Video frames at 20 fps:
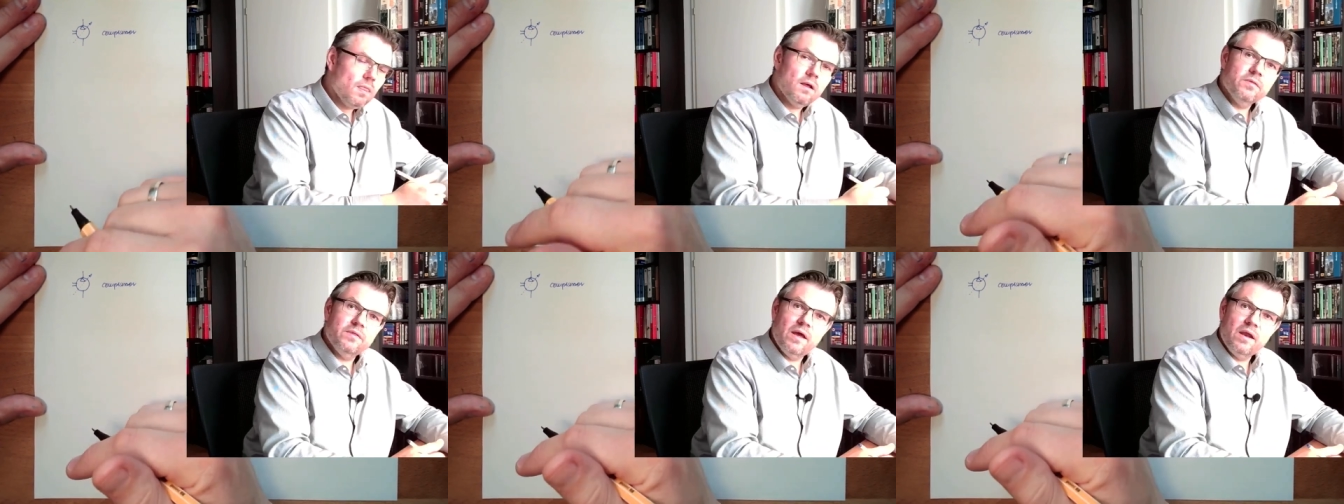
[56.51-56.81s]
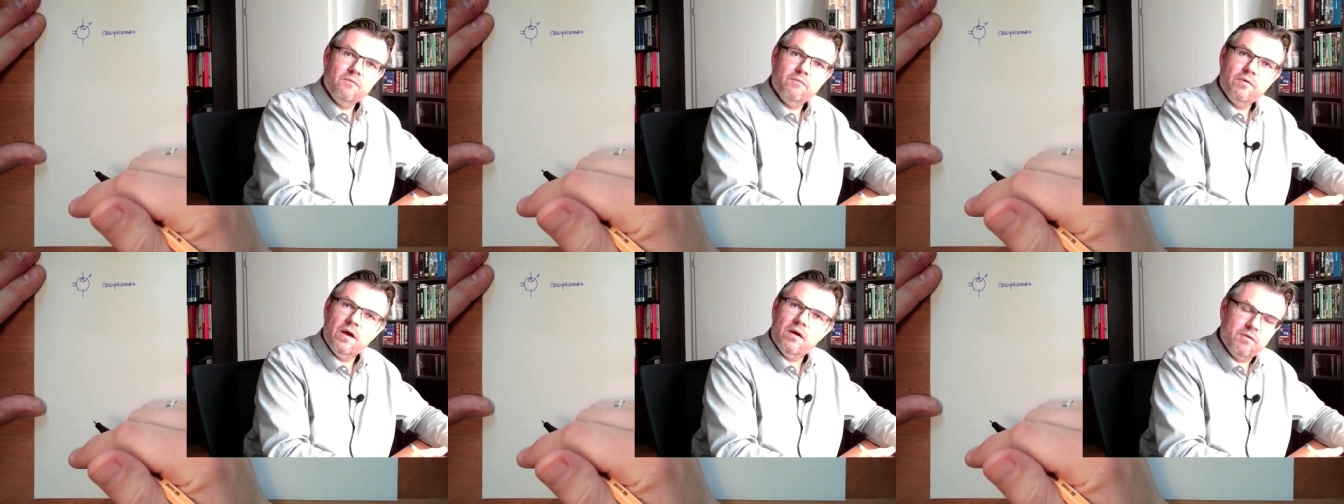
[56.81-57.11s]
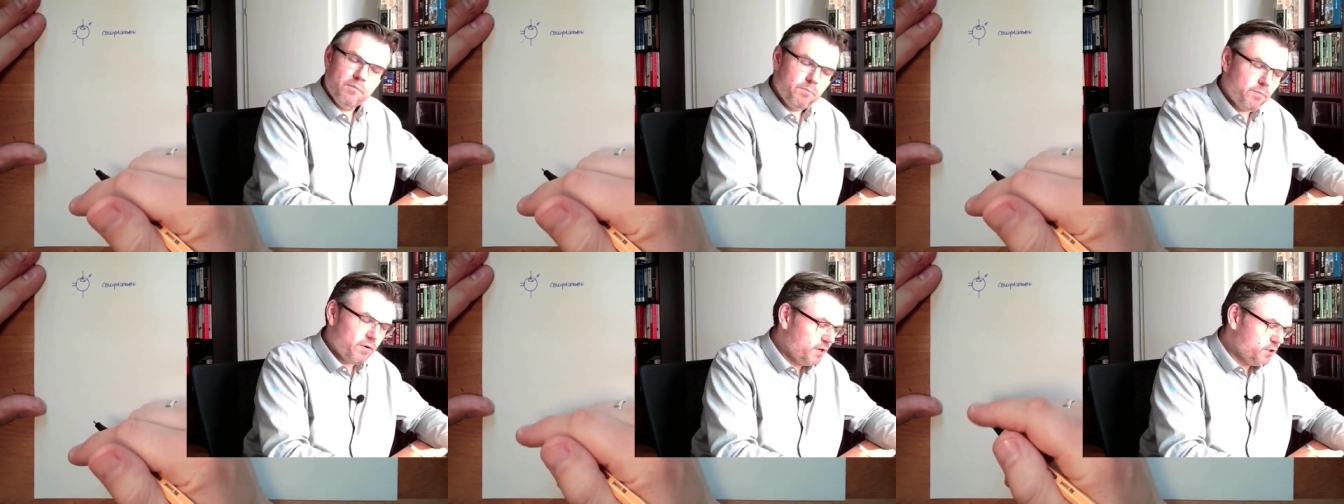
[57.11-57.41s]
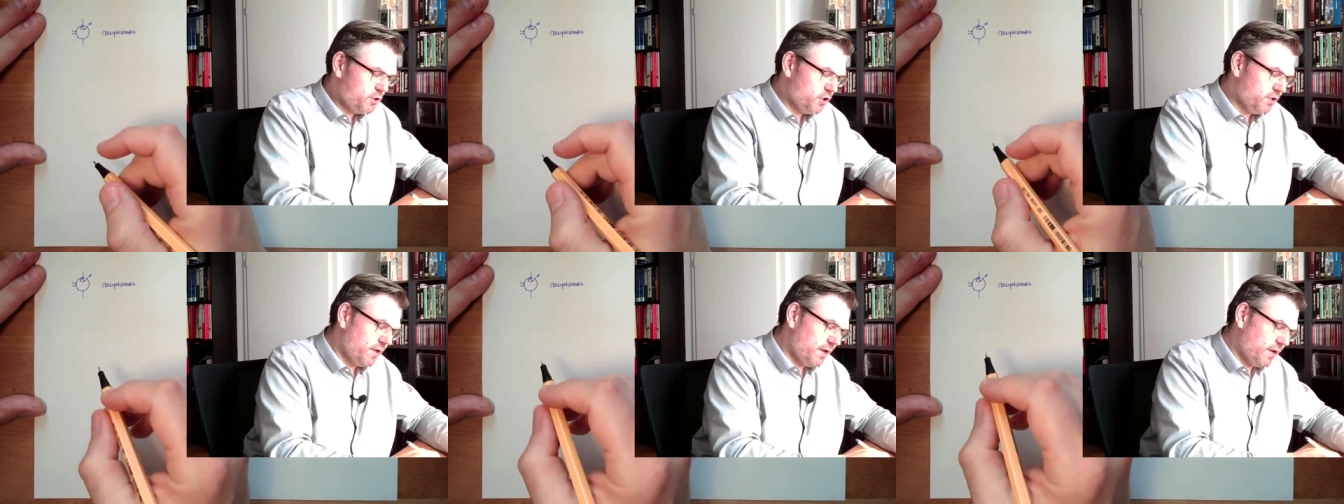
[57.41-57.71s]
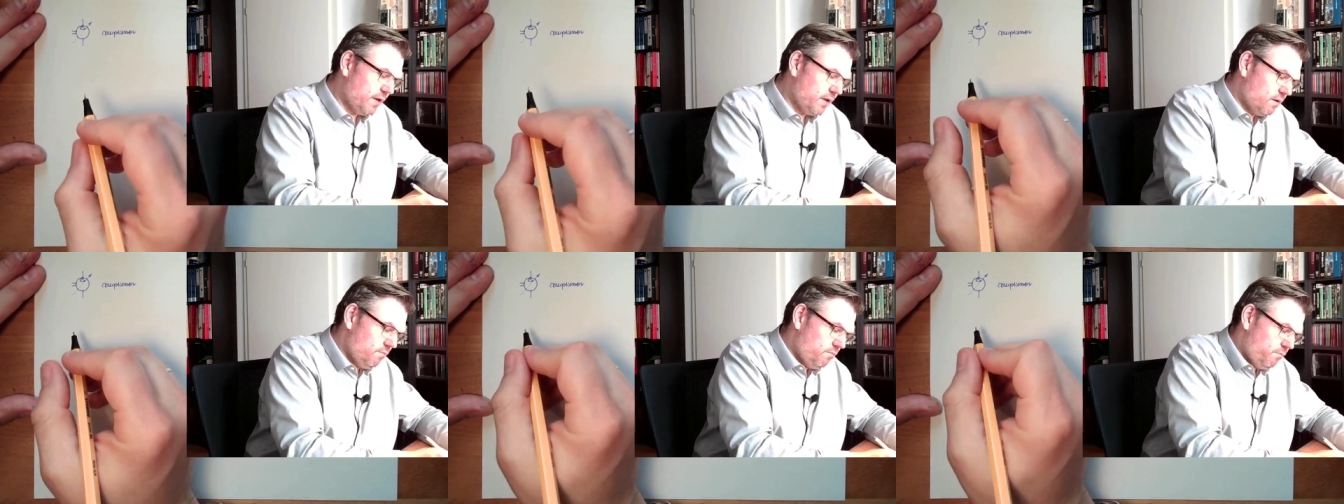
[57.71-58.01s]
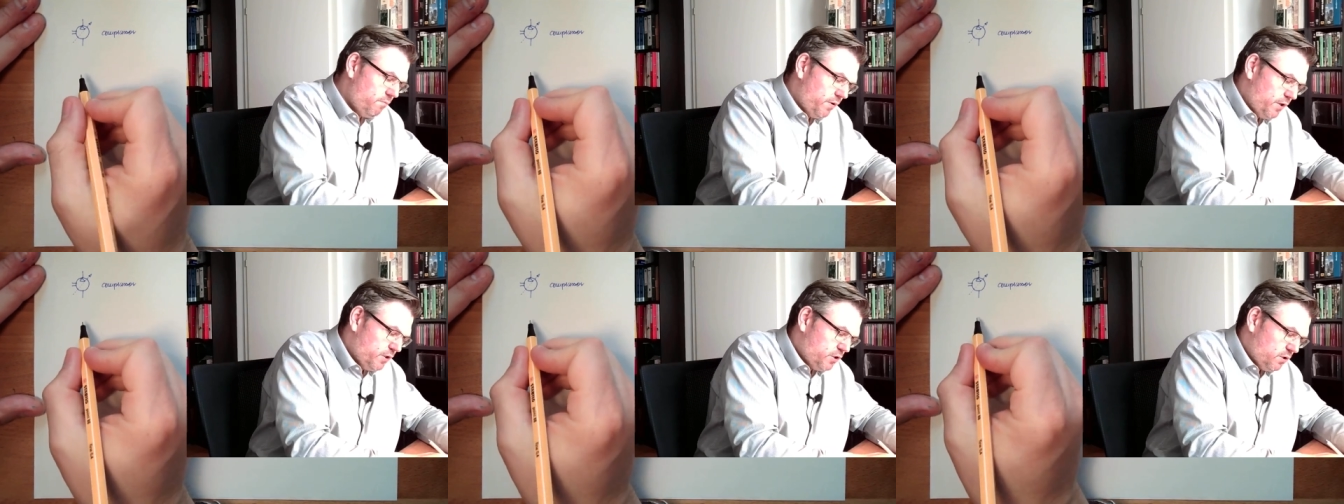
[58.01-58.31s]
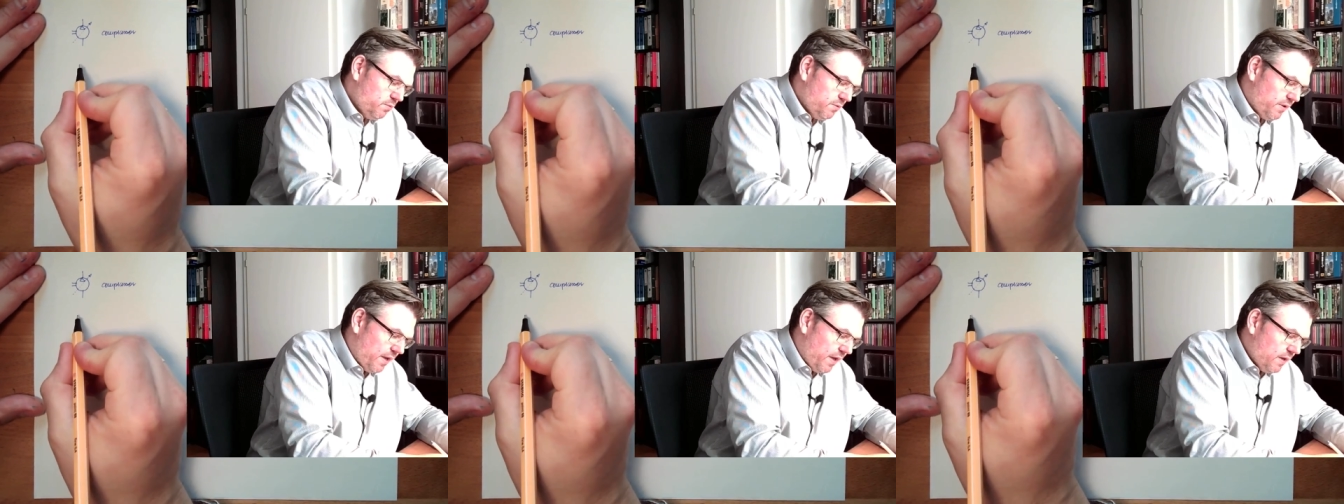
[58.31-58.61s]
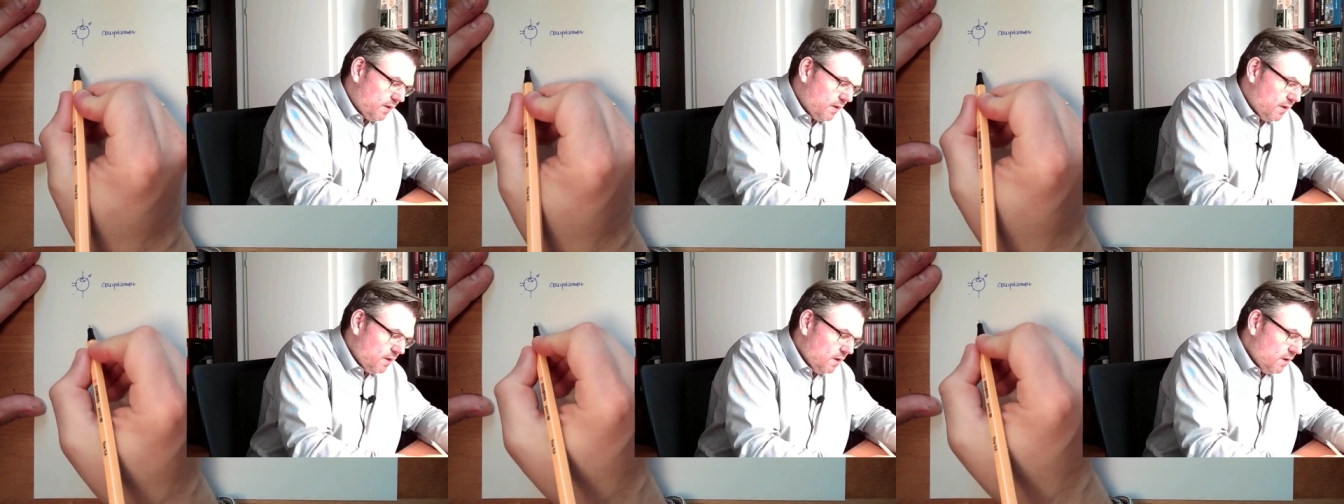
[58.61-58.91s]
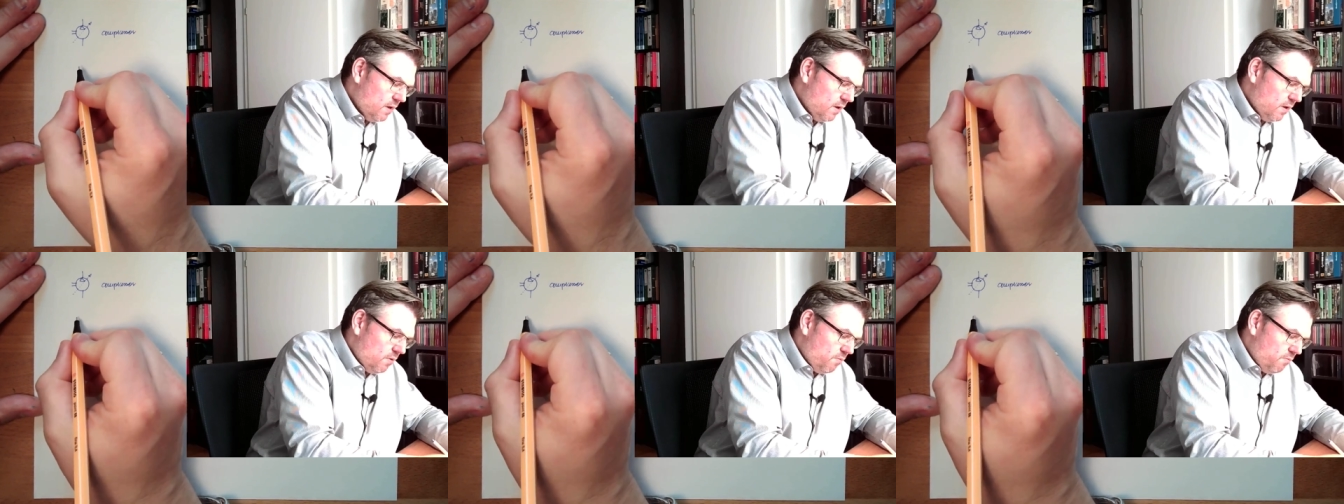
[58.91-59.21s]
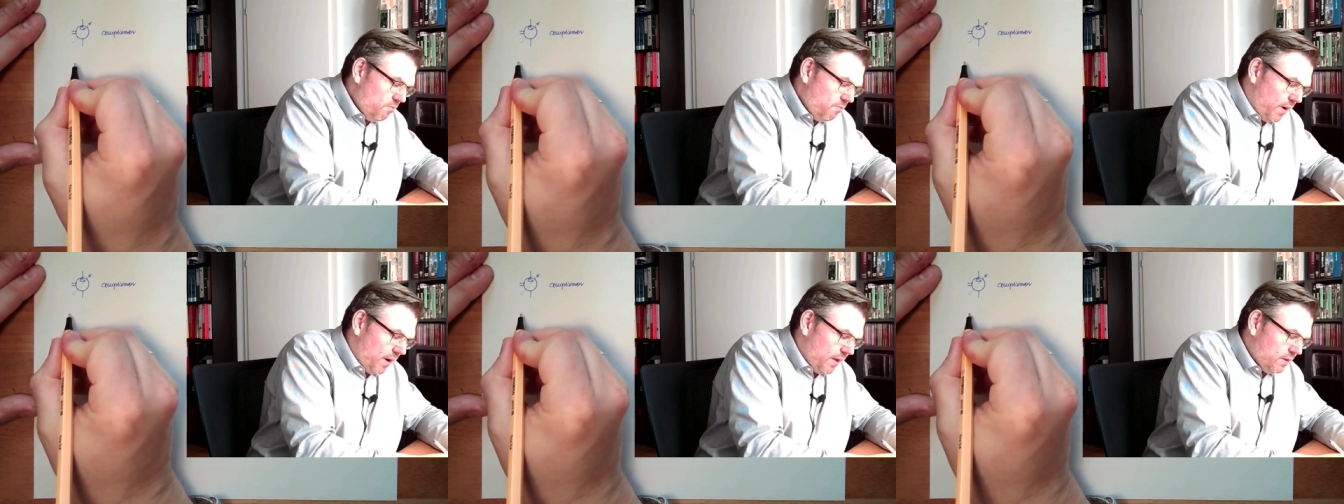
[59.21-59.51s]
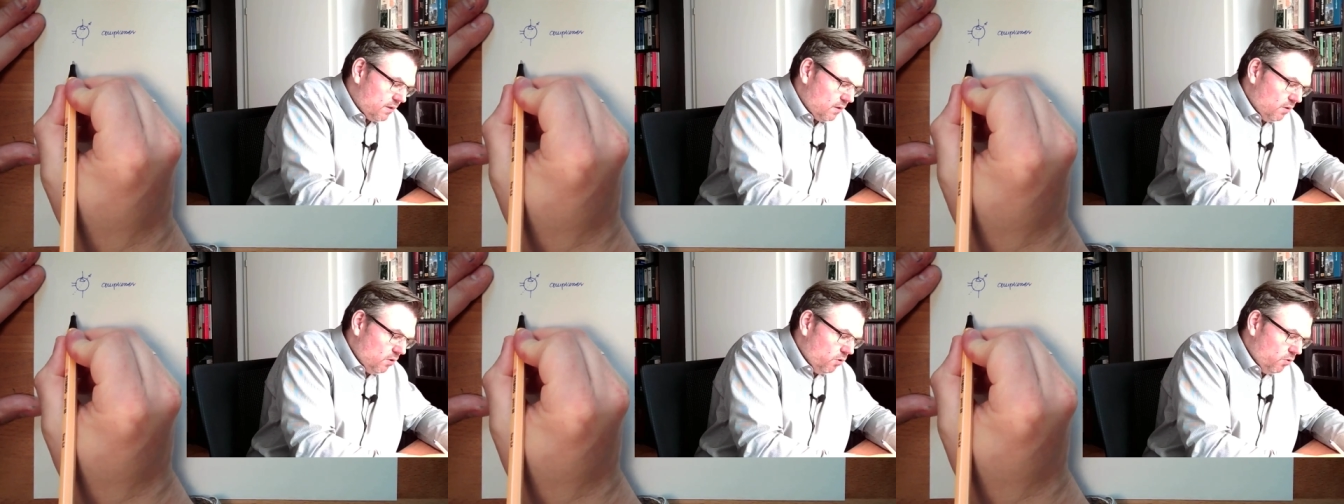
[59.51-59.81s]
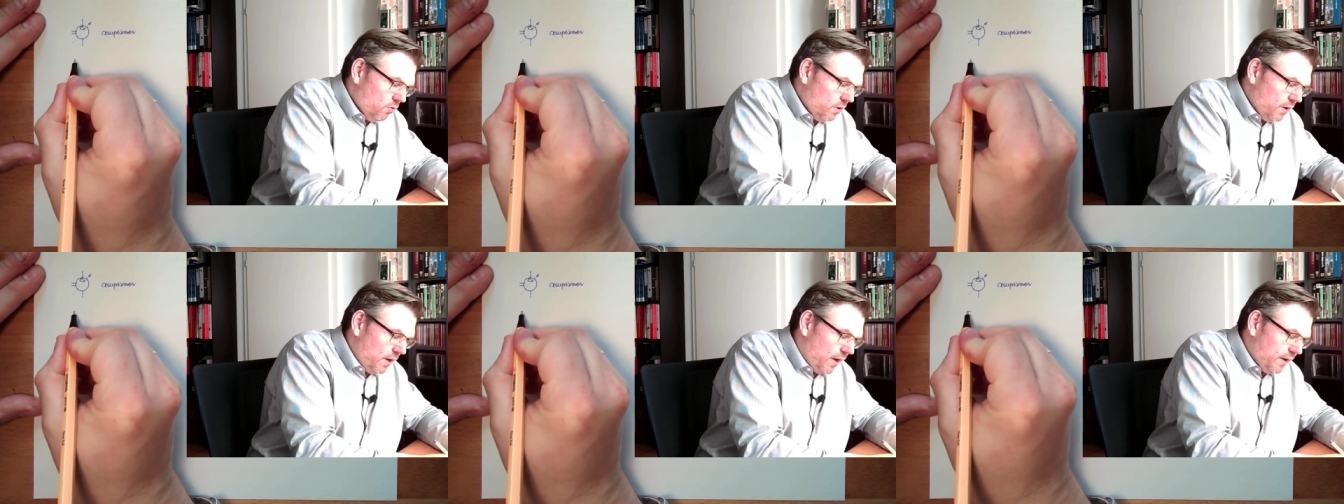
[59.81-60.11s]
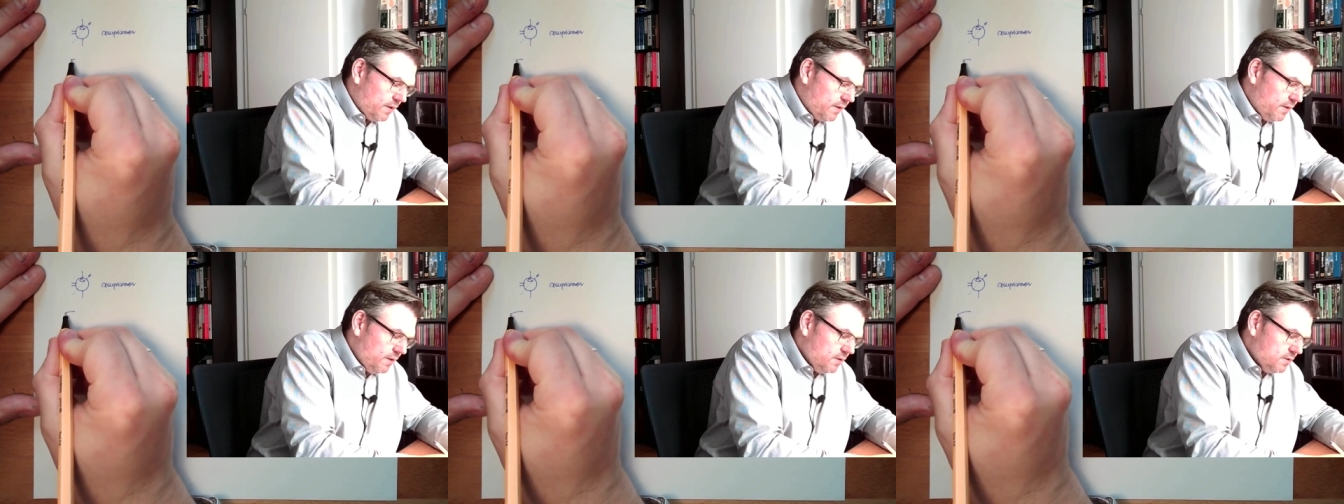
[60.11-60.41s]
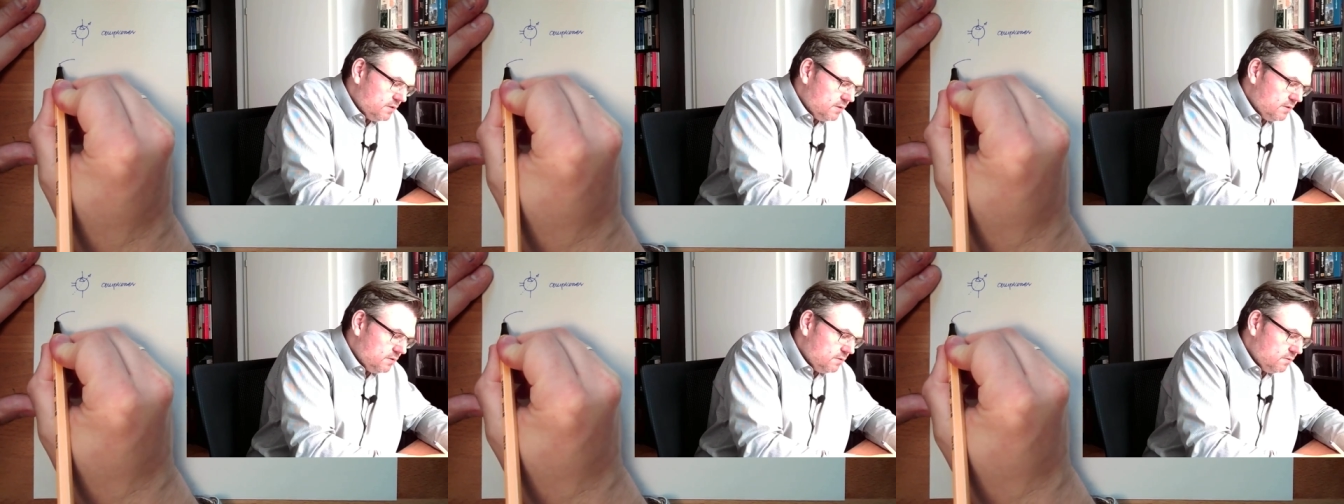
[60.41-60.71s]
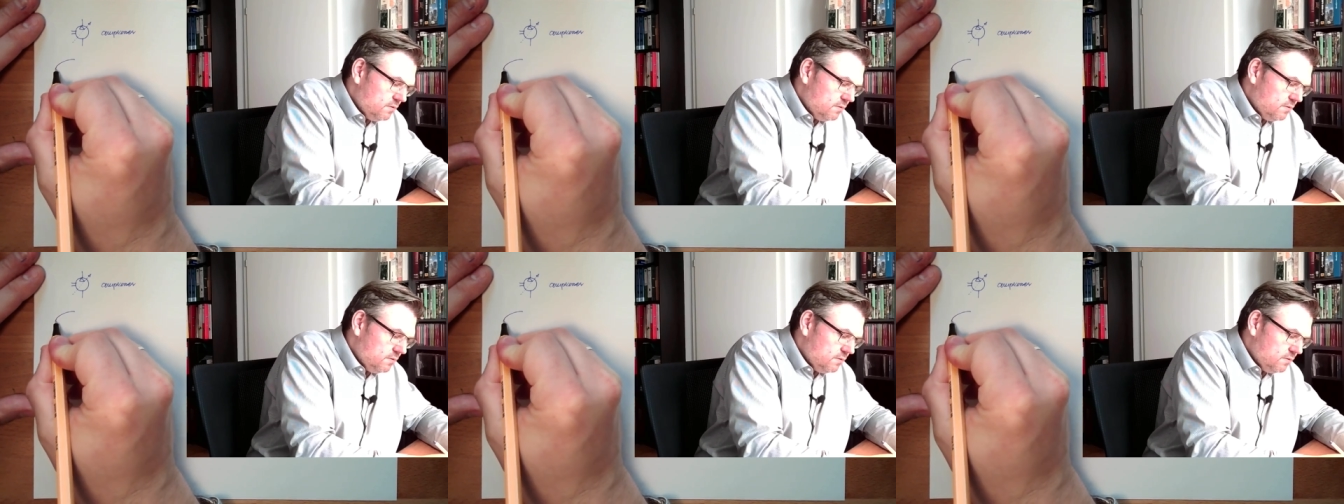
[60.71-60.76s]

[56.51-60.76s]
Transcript: Then we have a pressure tank. Pressure tank might look like this.